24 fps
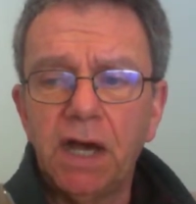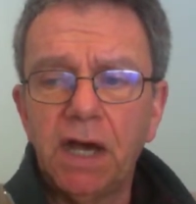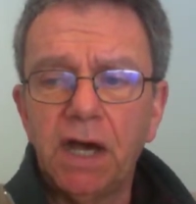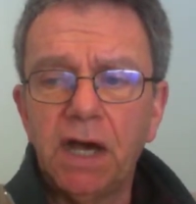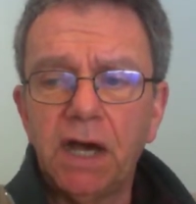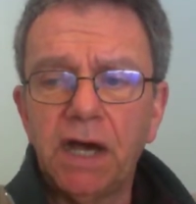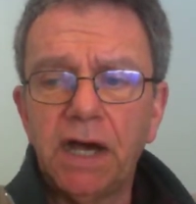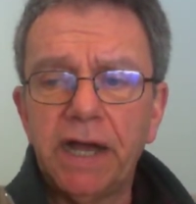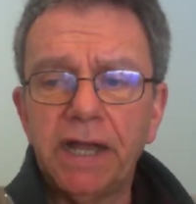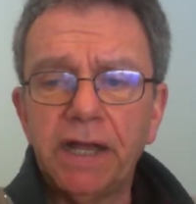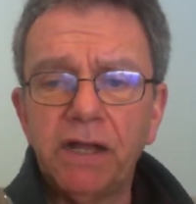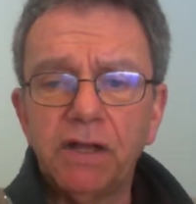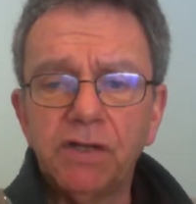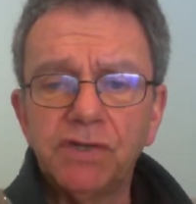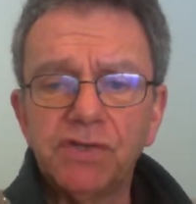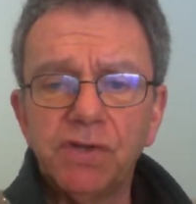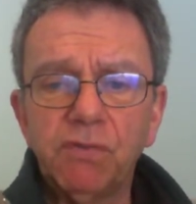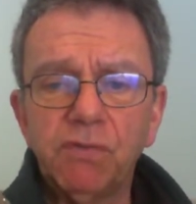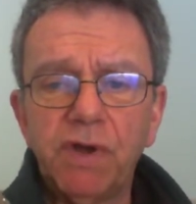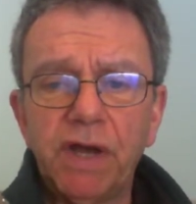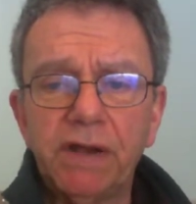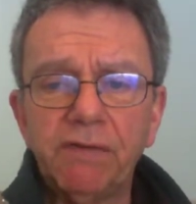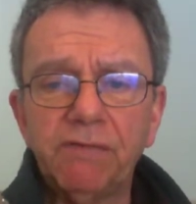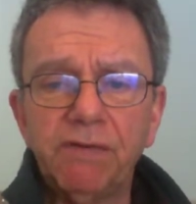I
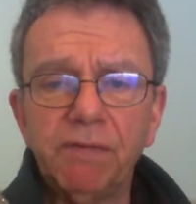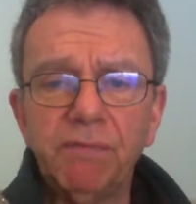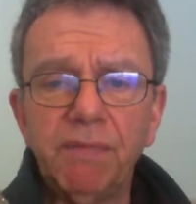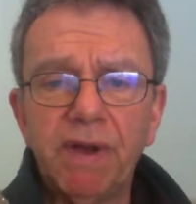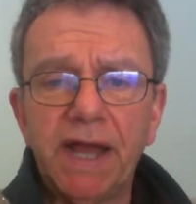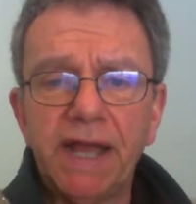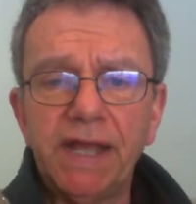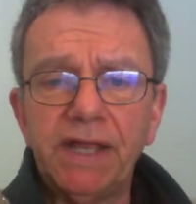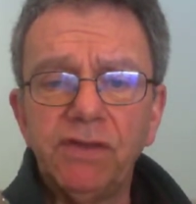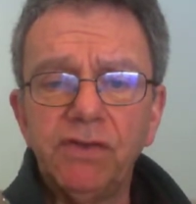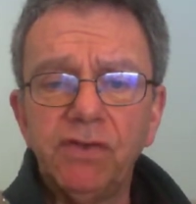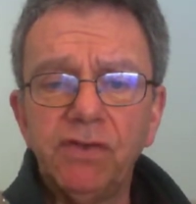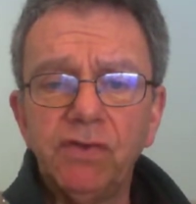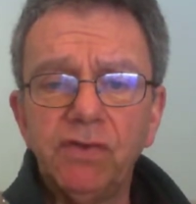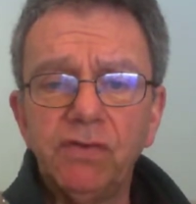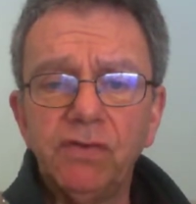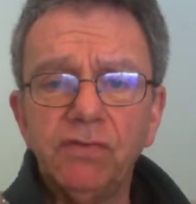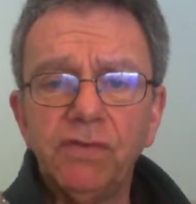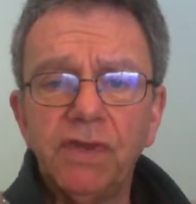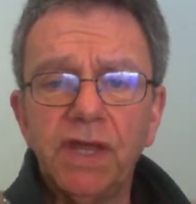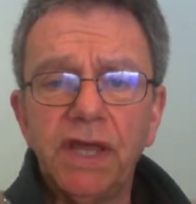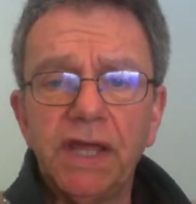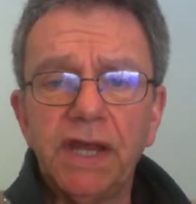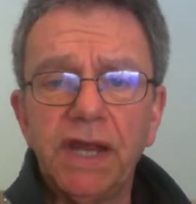also want to remind
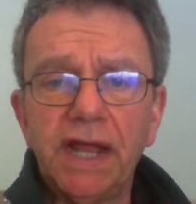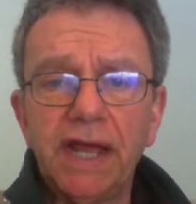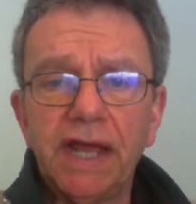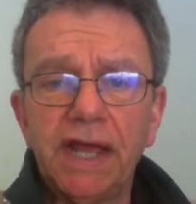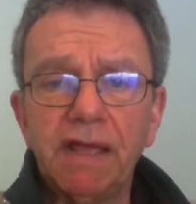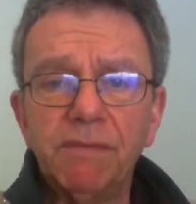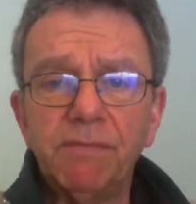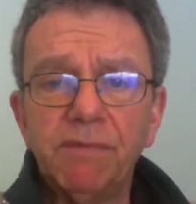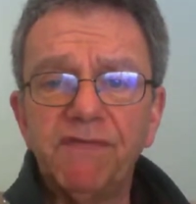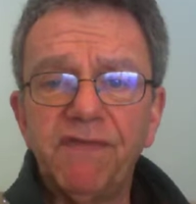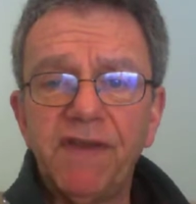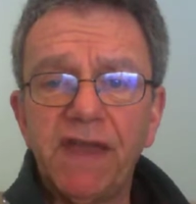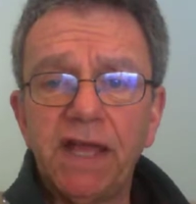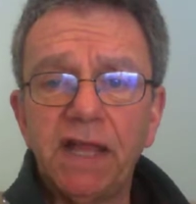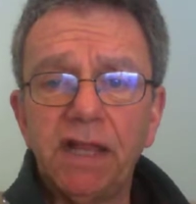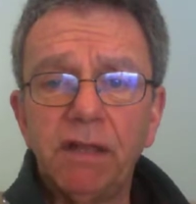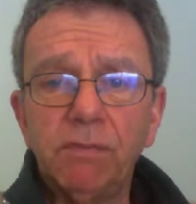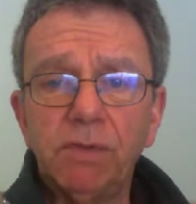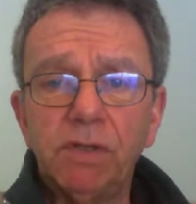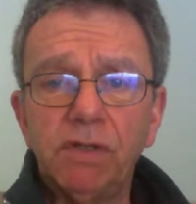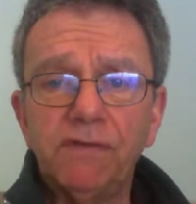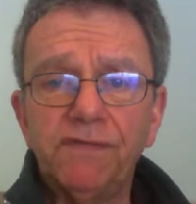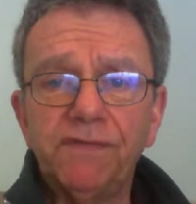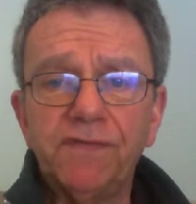you that I am
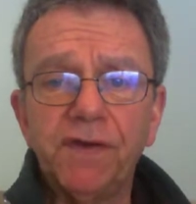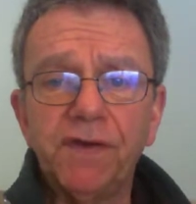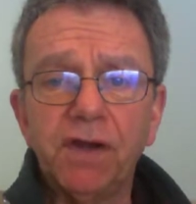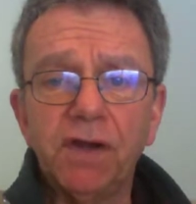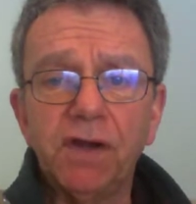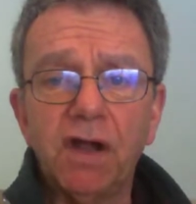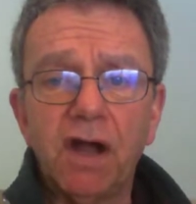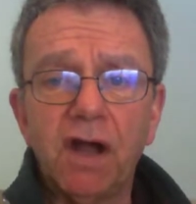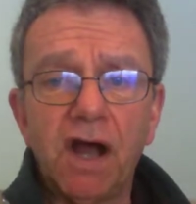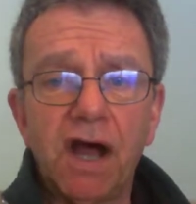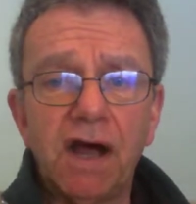available for